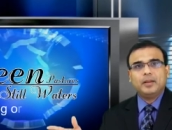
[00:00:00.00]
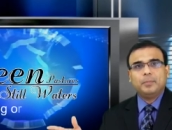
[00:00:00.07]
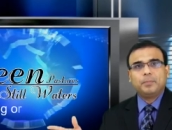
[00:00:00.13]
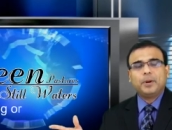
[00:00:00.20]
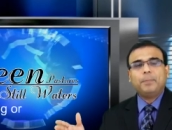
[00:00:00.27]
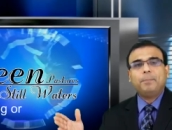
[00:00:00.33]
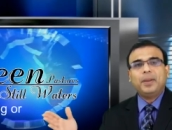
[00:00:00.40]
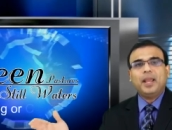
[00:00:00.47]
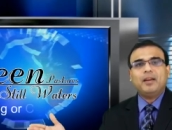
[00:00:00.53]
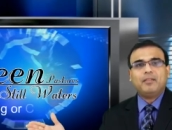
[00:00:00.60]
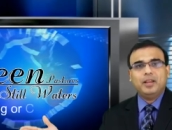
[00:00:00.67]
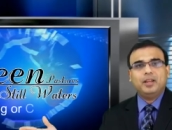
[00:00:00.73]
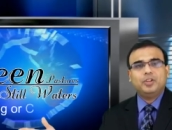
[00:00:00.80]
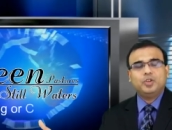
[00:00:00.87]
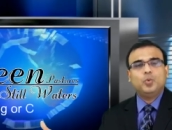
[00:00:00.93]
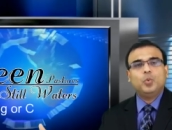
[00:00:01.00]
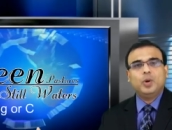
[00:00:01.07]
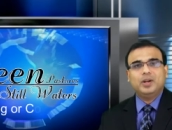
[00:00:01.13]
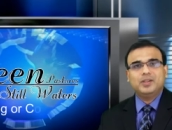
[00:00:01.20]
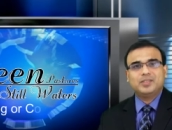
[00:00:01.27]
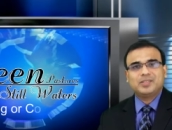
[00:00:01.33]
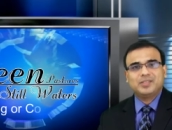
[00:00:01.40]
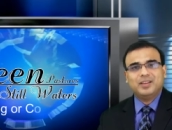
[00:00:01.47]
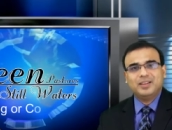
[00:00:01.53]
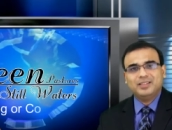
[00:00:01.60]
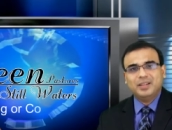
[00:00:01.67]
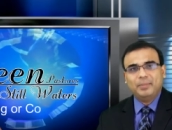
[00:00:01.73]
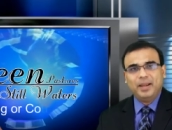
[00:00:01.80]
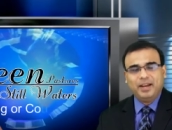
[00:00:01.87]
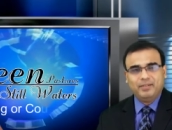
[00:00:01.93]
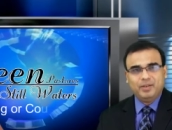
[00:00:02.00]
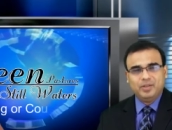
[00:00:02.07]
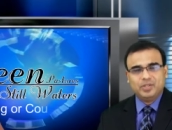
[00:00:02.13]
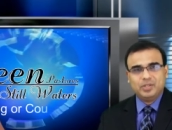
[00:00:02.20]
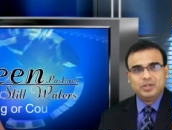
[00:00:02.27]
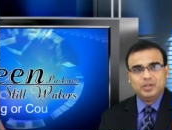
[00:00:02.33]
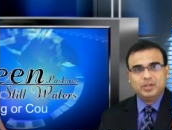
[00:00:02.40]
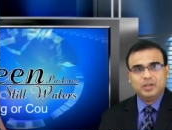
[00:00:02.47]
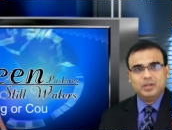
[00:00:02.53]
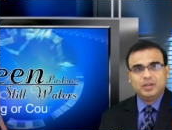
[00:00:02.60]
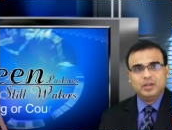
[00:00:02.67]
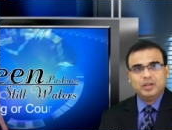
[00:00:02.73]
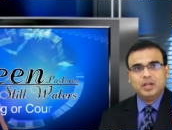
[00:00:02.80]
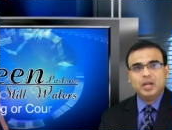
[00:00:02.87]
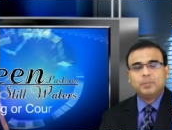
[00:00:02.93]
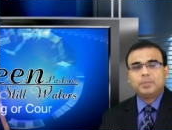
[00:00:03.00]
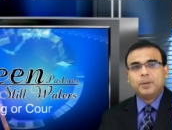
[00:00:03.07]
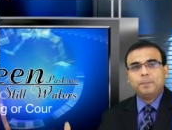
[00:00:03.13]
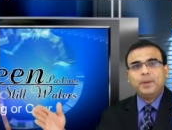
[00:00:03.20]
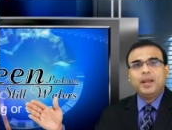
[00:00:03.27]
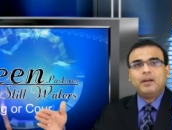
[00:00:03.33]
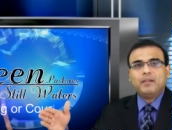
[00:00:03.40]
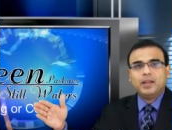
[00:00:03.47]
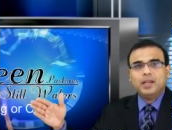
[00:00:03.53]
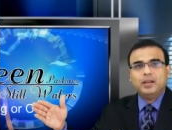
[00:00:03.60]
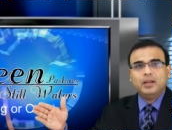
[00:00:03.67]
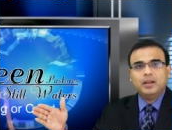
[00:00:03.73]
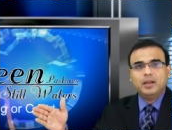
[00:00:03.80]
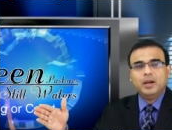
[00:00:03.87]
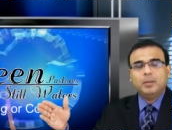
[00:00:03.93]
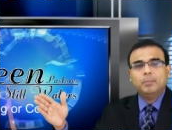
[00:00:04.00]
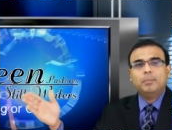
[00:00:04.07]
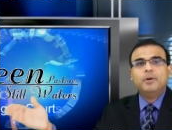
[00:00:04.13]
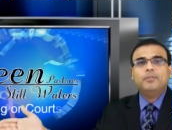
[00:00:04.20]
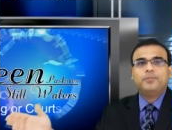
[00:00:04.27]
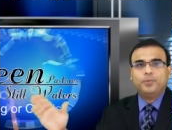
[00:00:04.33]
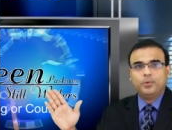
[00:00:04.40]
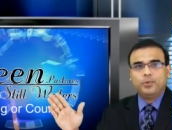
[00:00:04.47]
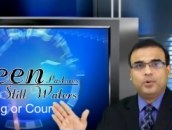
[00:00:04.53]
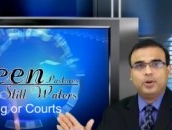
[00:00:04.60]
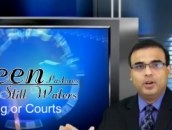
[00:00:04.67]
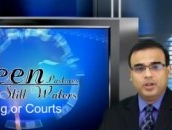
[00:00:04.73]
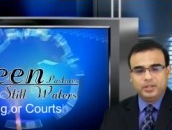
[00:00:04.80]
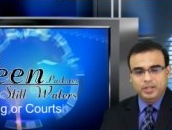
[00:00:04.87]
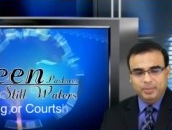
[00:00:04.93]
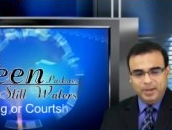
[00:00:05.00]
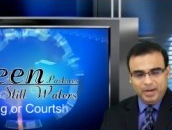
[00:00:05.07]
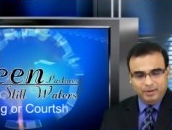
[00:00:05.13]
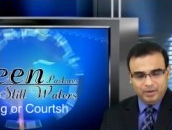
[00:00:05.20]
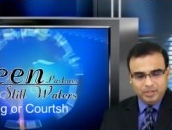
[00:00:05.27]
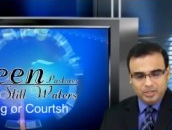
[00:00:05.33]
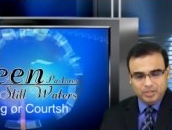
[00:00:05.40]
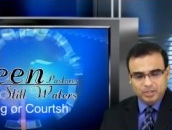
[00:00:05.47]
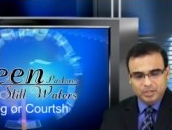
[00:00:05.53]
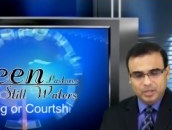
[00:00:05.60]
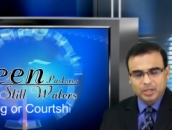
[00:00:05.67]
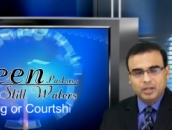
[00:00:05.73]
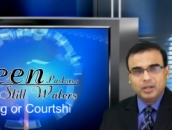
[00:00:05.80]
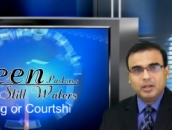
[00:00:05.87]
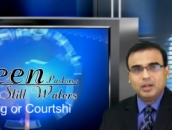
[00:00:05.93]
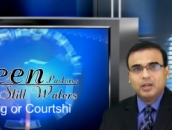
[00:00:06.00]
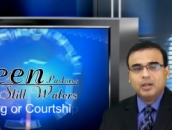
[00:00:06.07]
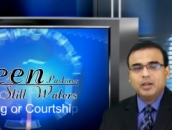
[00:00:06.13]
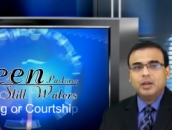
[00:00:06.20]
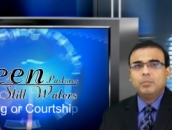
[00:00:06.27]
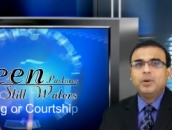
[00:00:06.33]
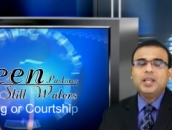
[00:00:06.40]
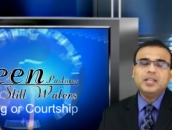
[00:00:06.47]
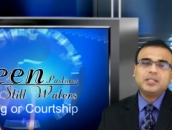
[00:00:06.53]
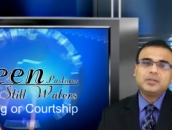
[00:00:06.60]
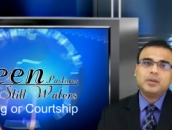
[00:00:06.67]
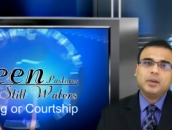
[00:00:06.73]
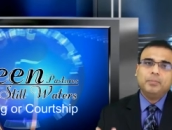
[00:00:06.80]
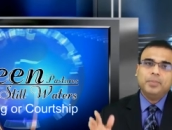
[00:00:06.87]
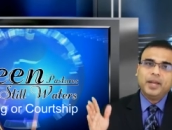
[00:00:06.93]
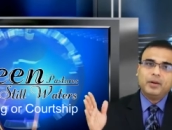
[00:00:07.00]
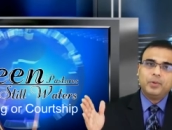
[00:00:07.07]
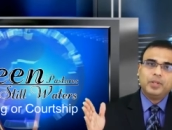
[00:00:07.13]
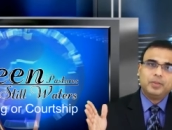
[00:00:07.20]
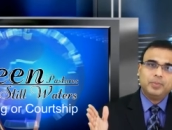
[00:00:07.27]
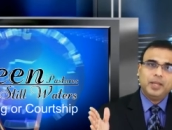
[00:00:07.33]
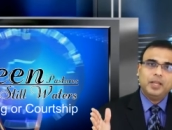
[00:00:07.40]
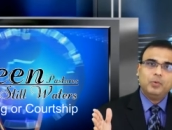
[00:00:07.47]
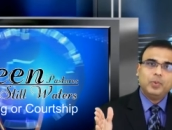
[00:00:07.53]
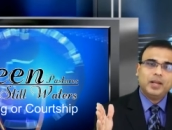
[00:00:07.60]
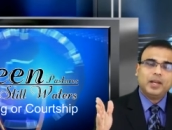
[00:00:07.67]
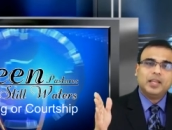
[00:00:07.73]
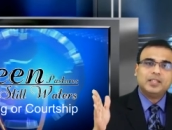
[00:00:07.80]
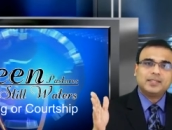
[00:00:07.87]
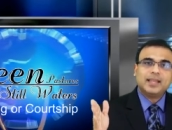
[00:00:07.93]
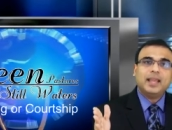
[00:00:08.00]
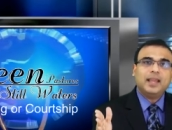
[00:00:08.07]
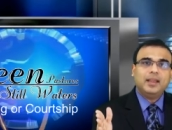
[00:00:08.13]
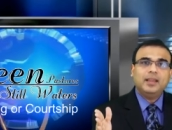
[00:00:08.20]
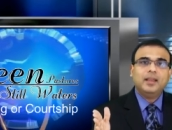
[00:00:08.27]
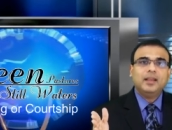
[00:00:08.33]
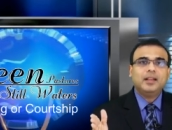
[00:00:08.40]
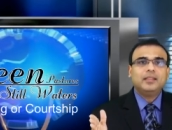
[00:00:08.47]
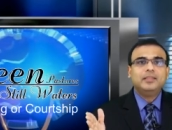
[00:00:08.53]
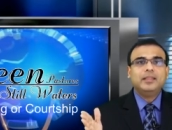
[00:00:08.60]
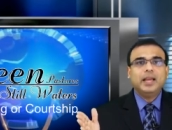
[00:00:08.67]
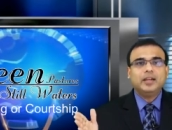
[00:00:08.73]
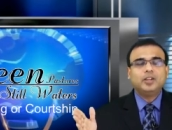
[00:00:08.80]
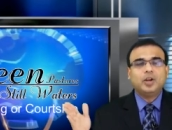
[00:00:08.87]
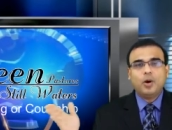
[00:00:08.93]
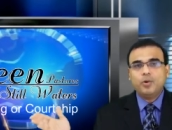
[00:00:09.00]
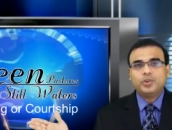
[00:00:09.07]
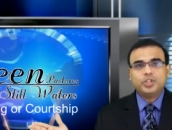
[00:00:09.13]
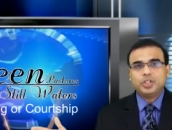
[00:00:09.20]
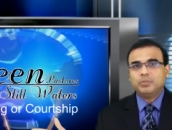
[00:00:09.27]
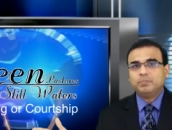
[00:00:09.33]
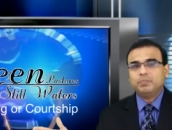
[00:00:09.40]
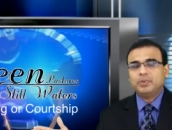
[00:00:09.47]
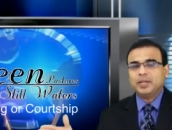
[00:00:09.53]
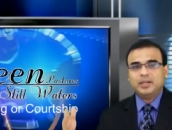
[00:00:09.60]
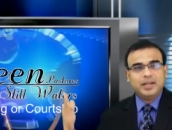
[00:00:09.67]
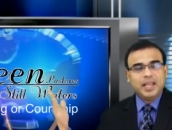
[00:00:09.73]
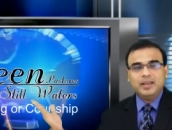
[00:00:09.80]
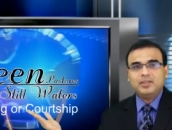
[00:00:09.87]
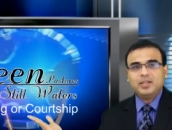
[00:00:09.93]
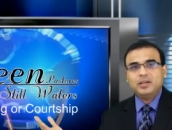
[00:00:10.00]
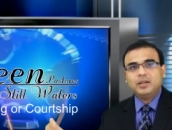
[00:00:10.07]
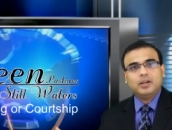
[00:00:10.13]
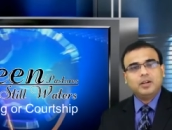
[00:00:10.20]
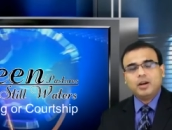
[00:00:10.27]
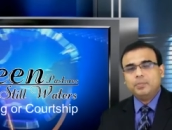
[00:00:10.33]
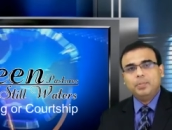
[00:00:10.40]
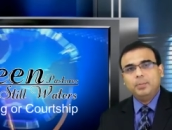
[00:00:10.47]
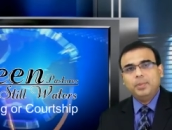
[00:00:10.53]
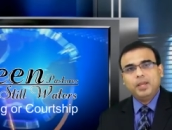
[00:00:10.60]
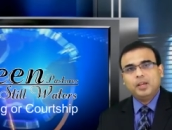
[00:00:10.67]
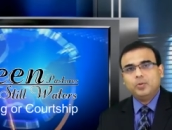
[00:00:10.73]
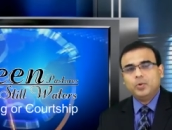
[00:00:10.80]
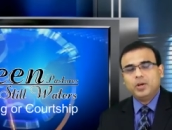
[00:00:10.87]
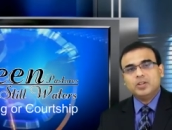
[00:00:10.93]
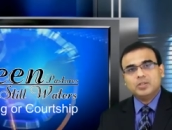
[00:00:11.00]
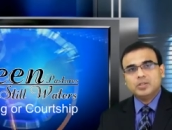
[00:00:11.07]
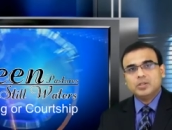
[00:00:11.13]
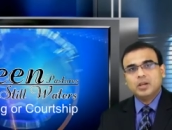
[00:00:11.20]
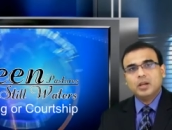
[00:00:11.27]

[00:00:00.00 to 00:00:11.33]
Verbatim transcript: preparing towards the marriage, preparing before the marriage. Please bear with me when I say that courtship and dating are not biblical words.